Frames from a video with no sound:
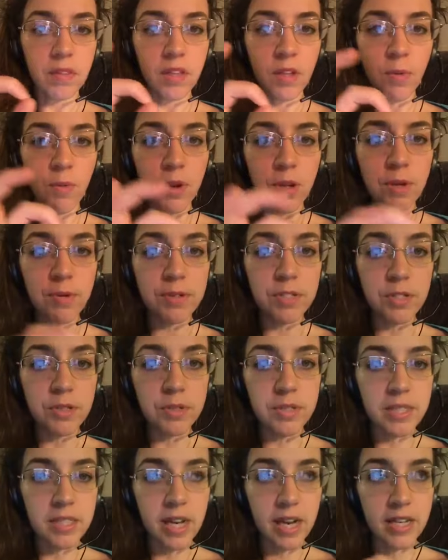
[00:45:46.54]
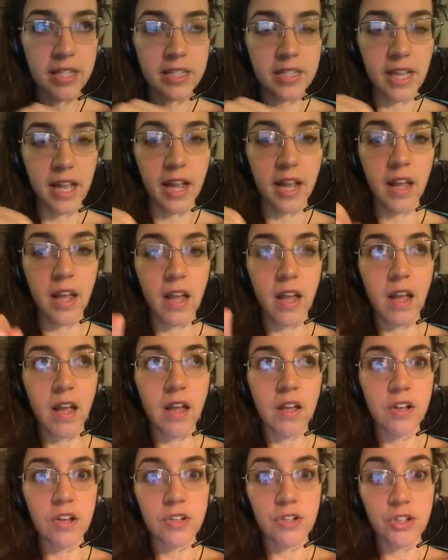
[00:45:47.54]
what you would do instead is say,
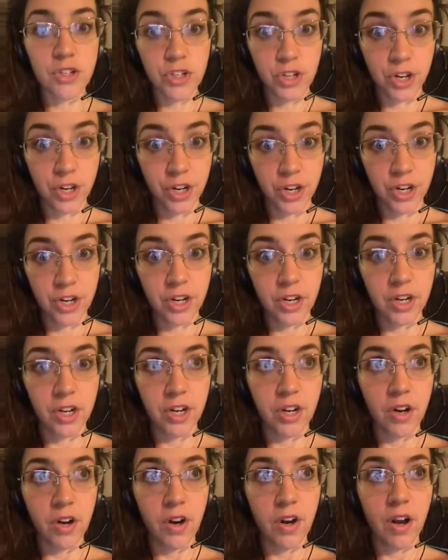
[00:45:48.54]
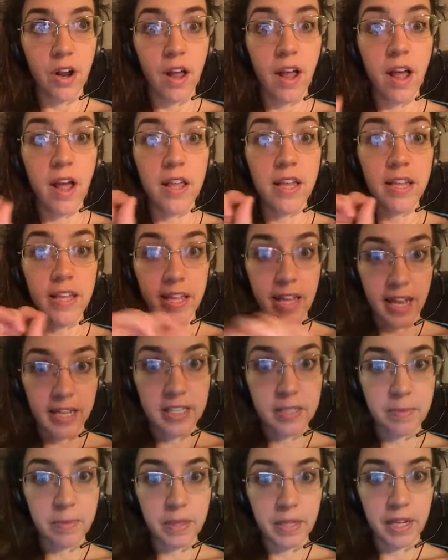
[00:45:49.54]
sure,
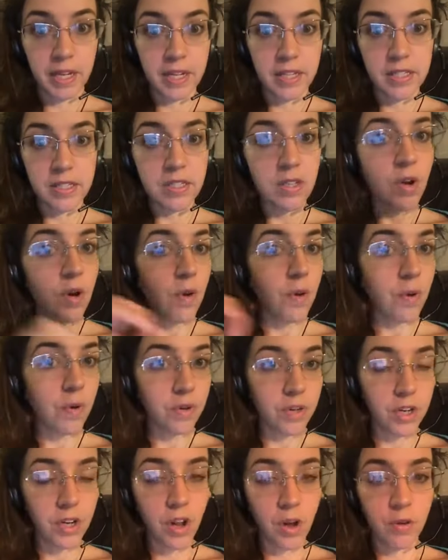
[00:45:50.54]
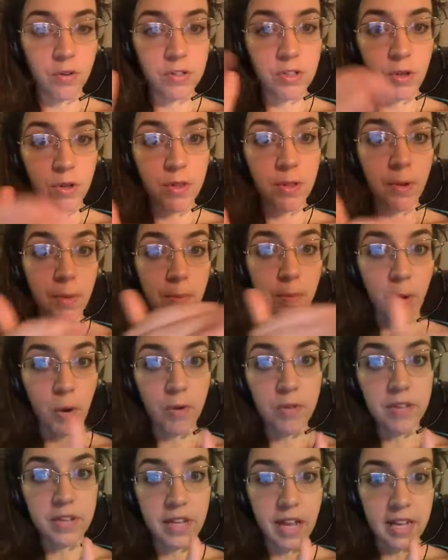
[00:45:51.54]
yes, please. So they're
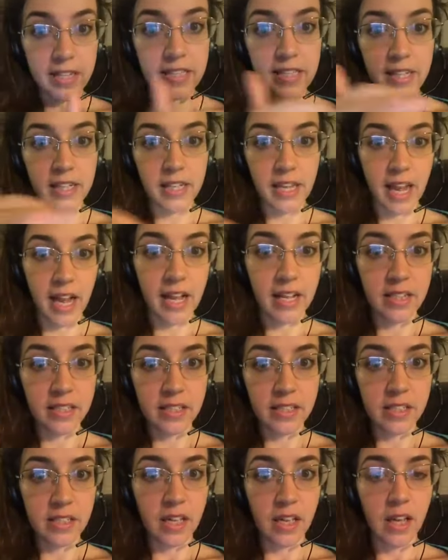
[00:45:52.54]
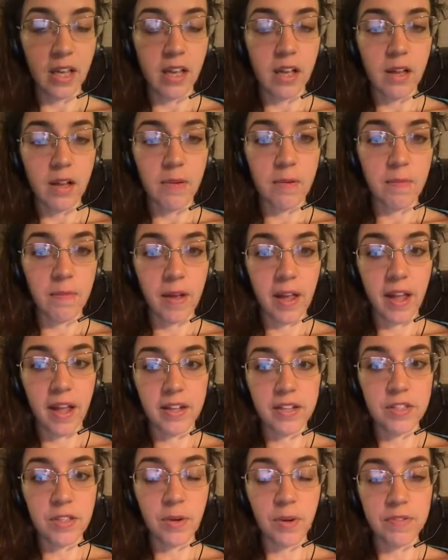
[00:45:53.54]
both yes and yes.
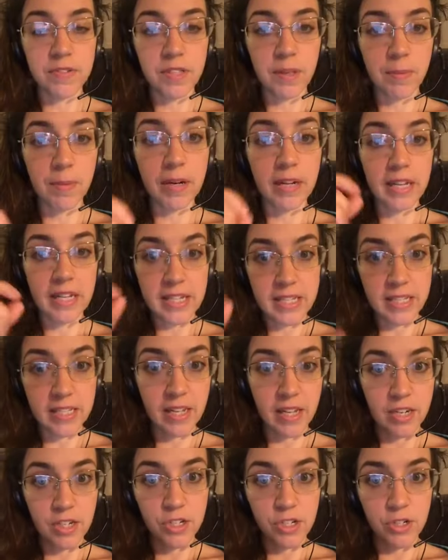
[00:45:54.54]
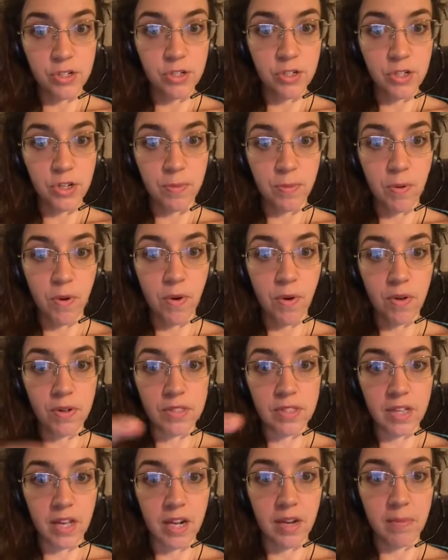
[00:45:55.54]
And so if someone is going to choose your poll,
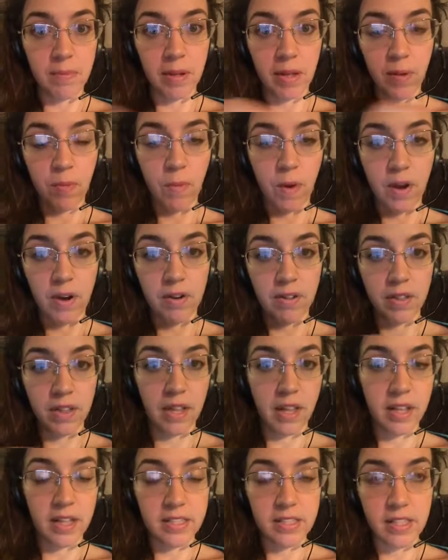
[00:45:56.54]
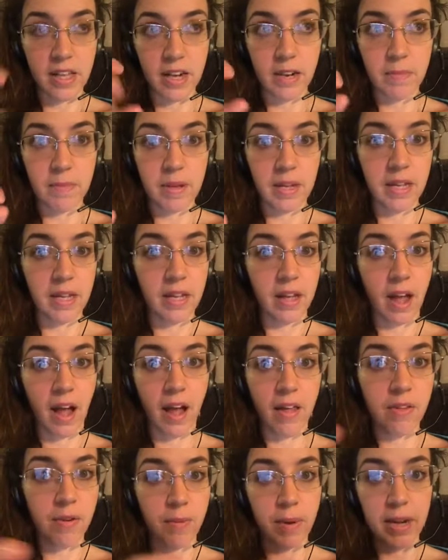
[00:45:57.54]
it's going to be it's going to be
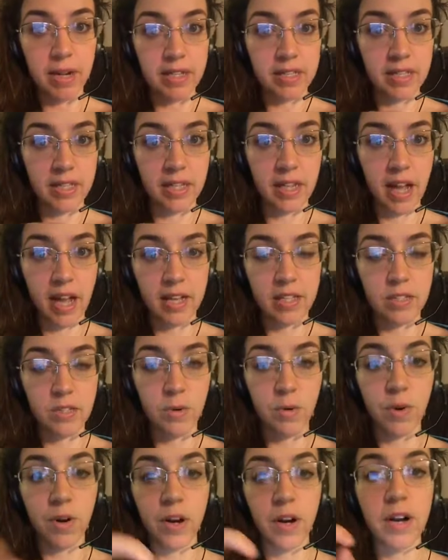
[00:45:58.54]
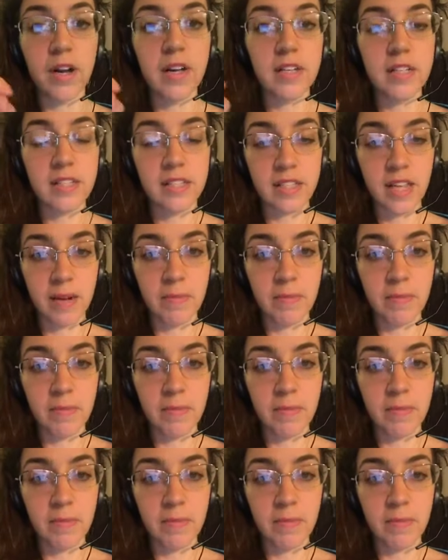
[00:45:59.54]
either way, it's a yes. Or send